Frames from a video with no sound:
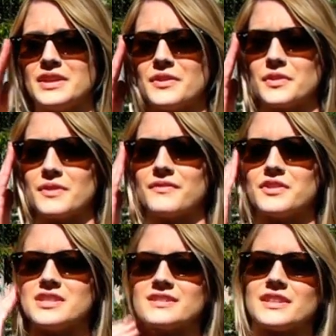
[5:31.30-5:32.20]
you know the
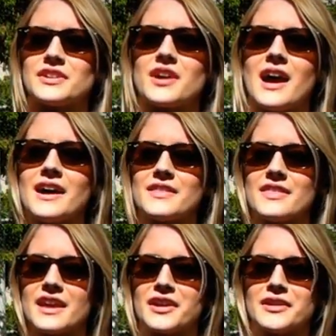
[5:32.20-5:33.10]
refugees that are caught,
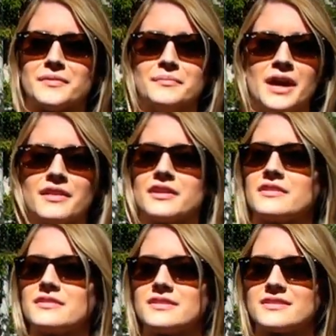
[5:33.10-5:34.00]
their
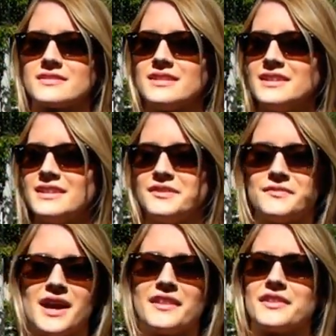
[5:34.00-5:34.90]
mothers,
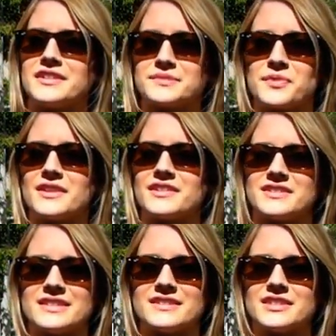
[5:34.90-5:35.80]
fathers,
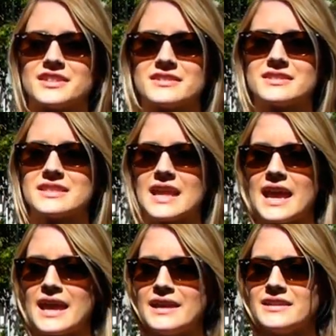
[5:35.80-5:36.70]
brothers, sisters,
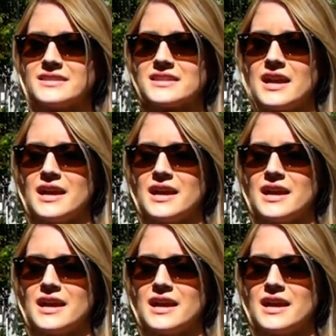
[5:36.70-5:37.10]
and